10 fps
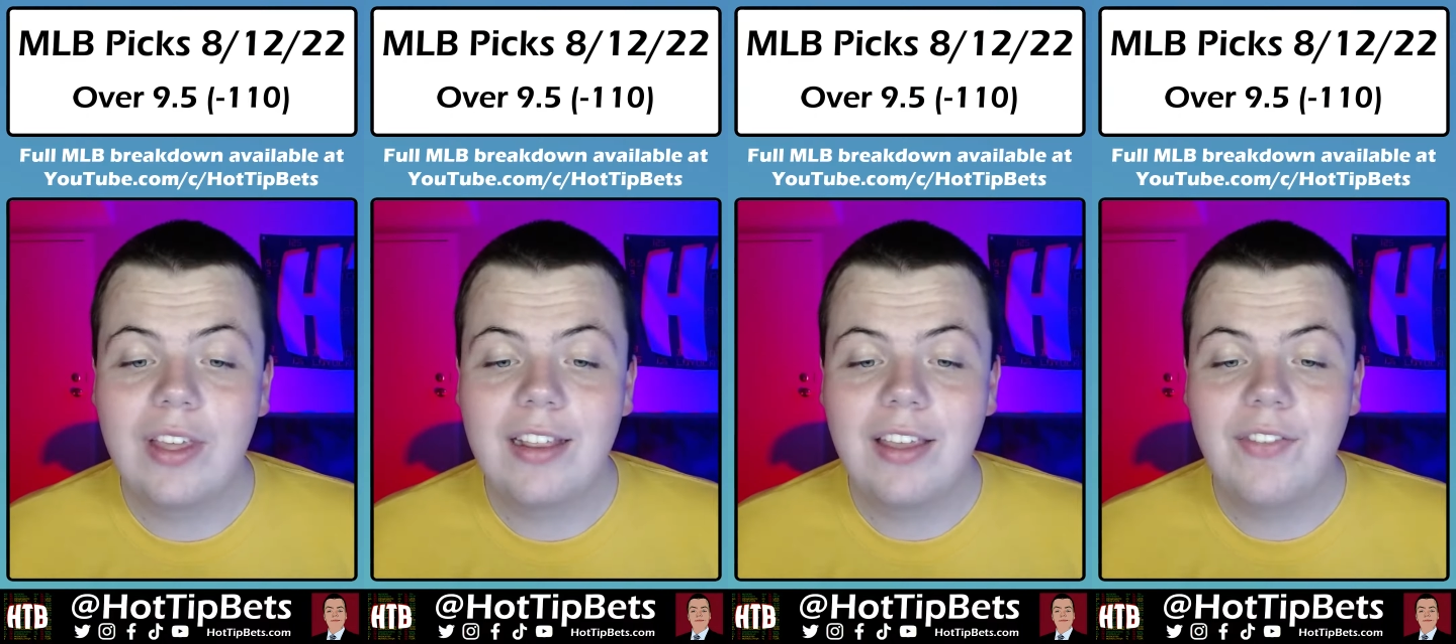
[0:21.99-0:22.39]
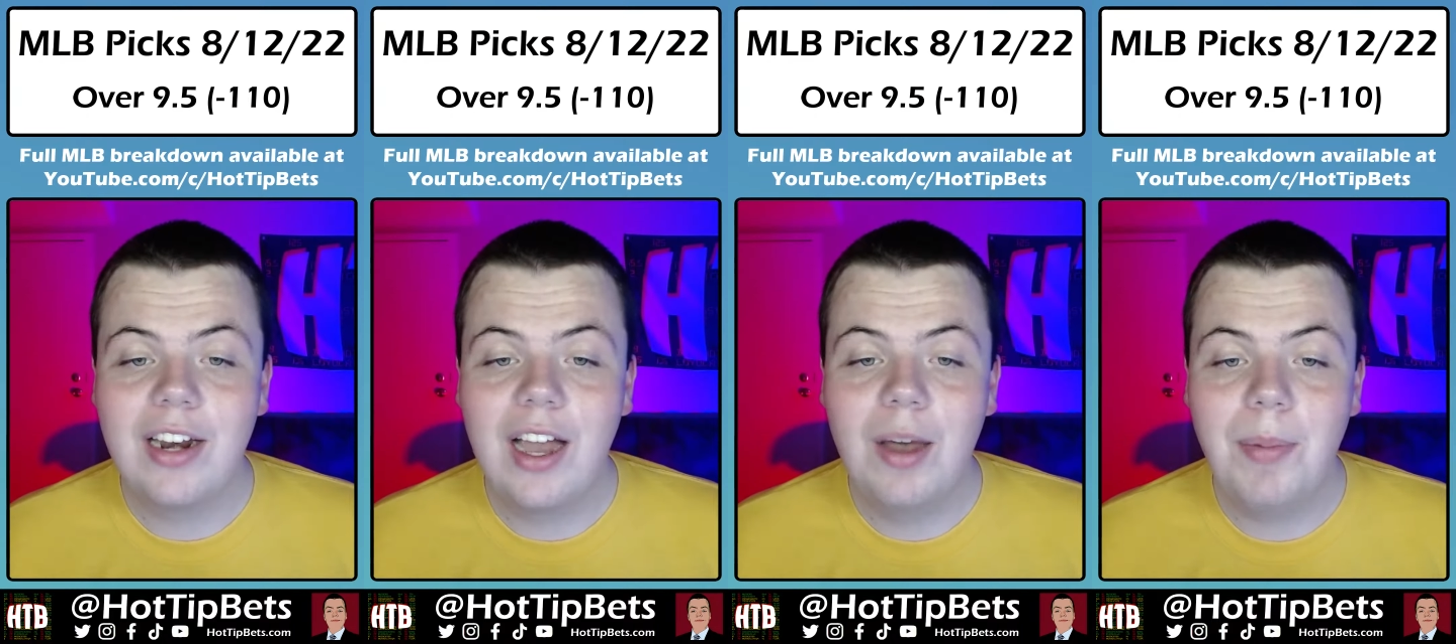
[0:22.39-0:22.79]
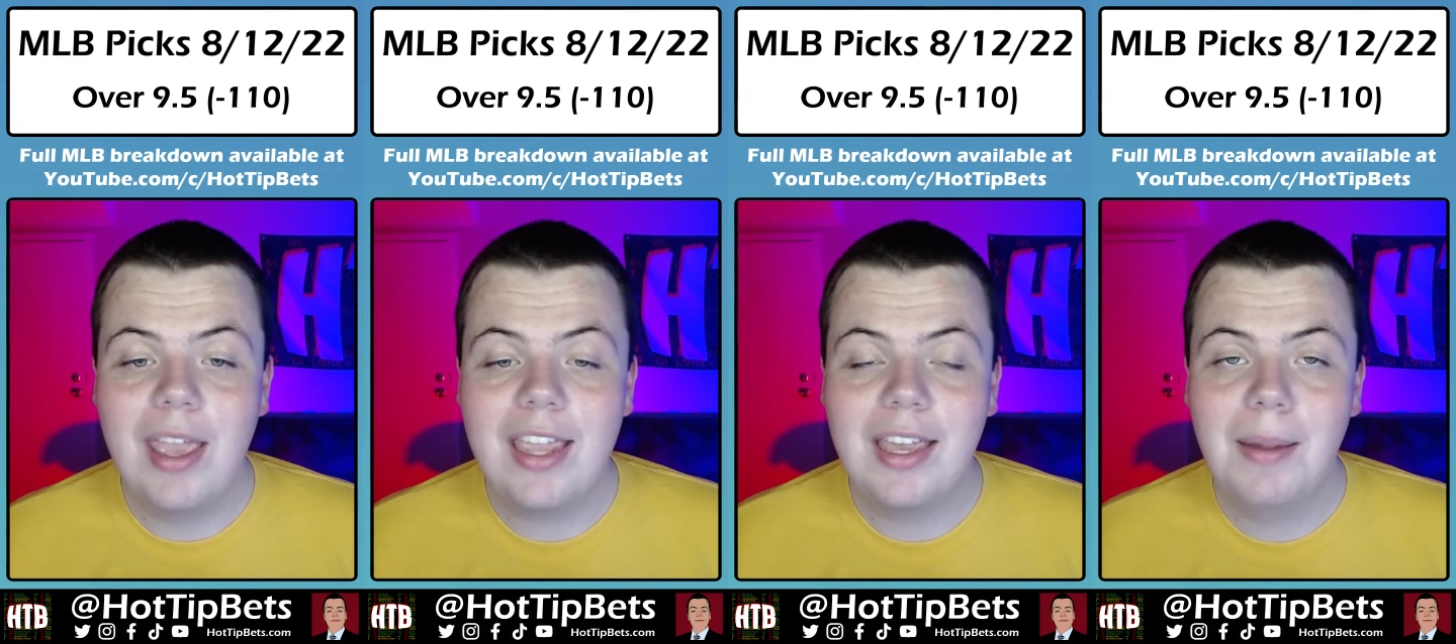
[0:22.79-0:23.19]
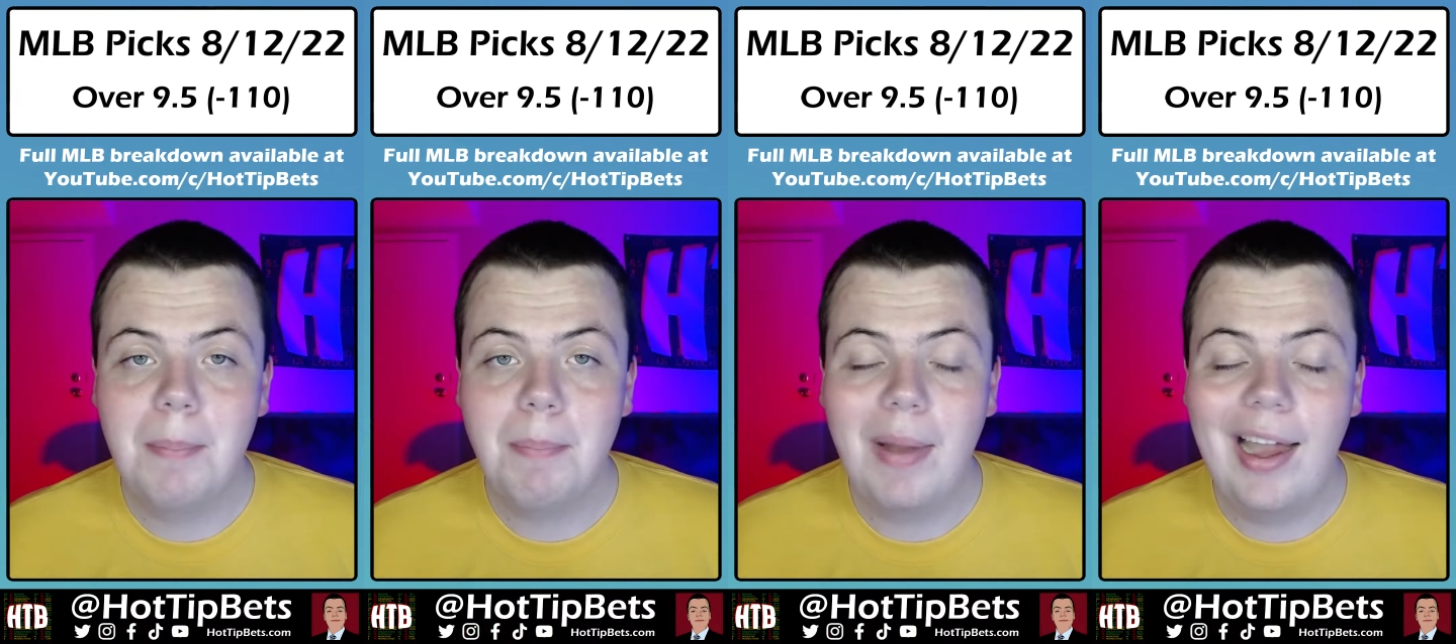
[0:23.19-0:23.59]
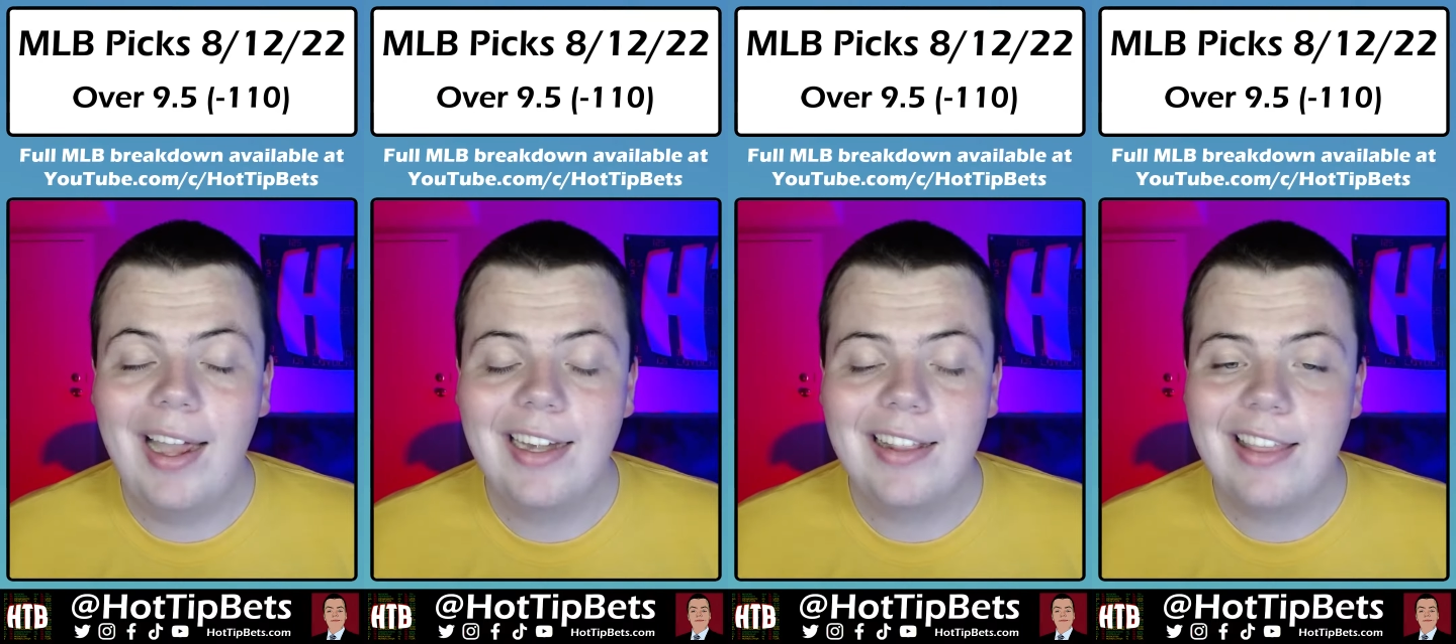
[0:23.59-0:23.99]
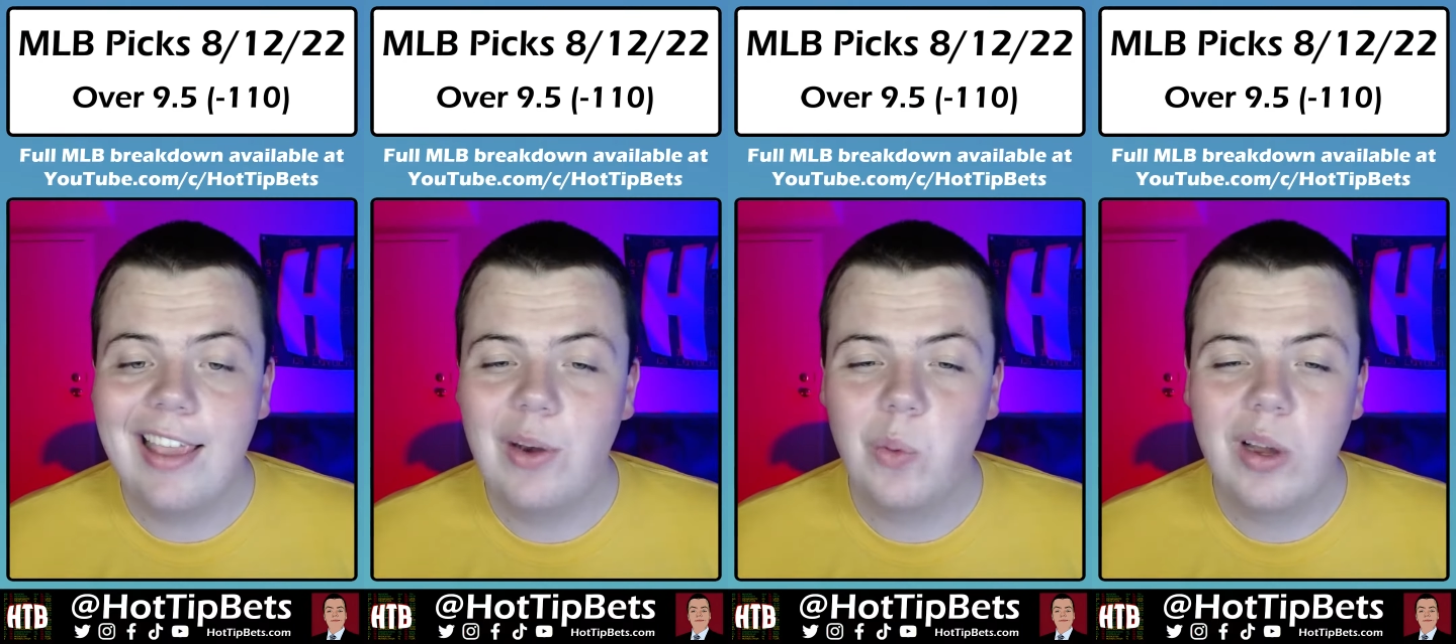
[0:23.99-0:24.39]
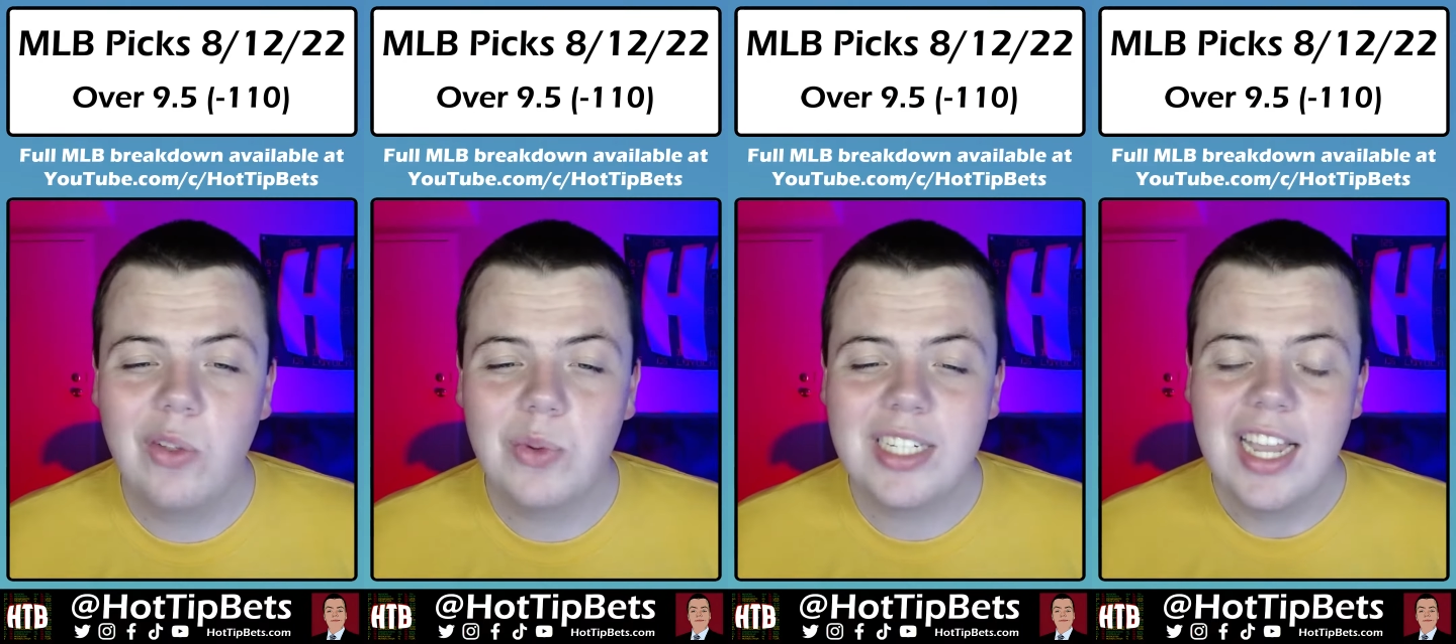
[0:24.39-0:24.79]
he has given up a combined 10 runs, which